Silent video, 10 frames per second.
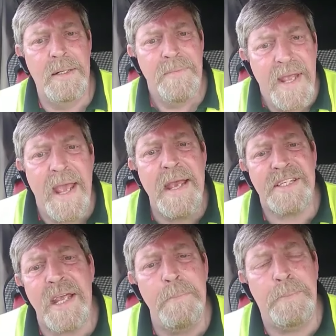The
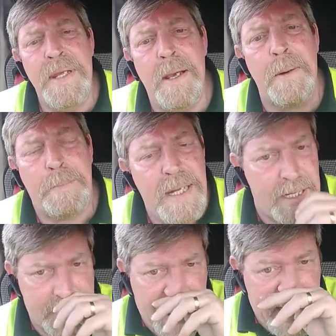SNP are being
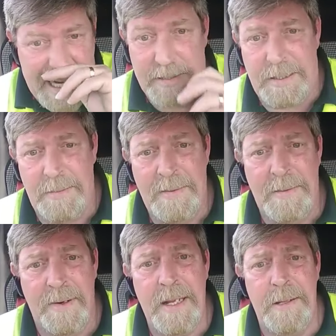attacked,
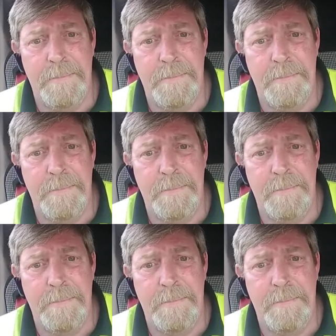right?